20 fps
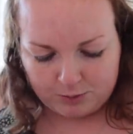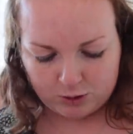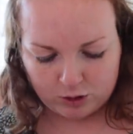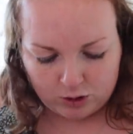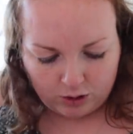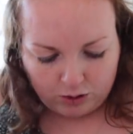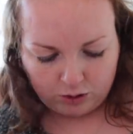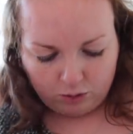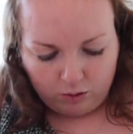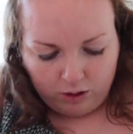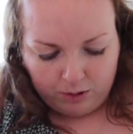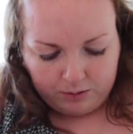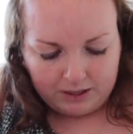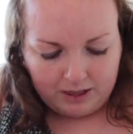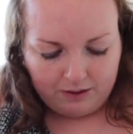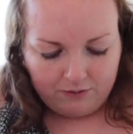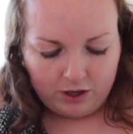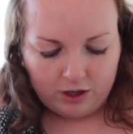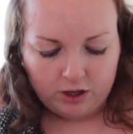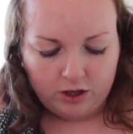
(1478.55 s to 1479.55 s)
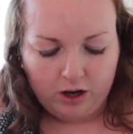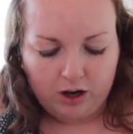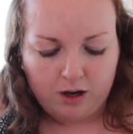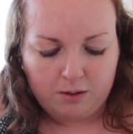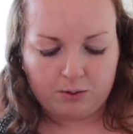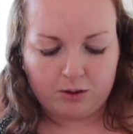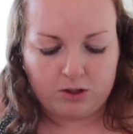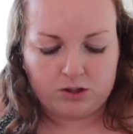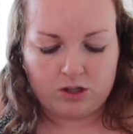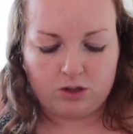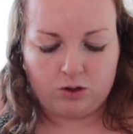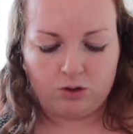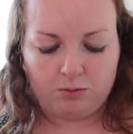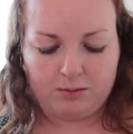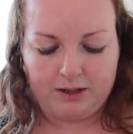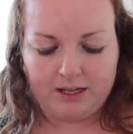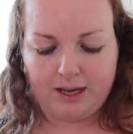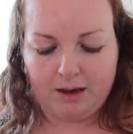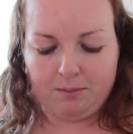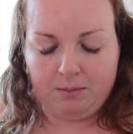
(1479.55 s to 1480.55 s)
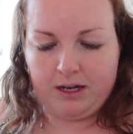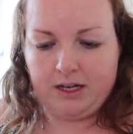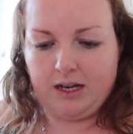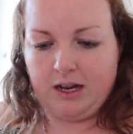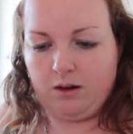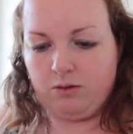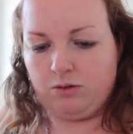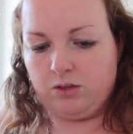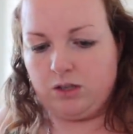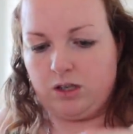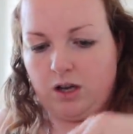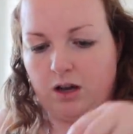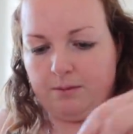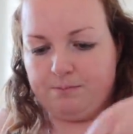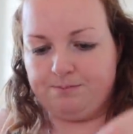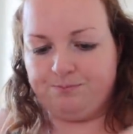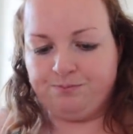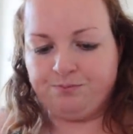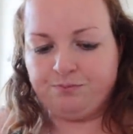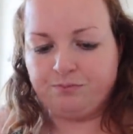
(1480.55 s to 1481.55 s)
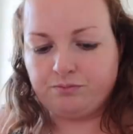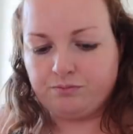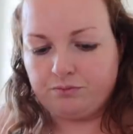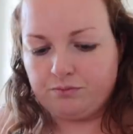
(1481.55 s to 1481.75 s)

So I thought I'd give it a go because I normally get my nails done,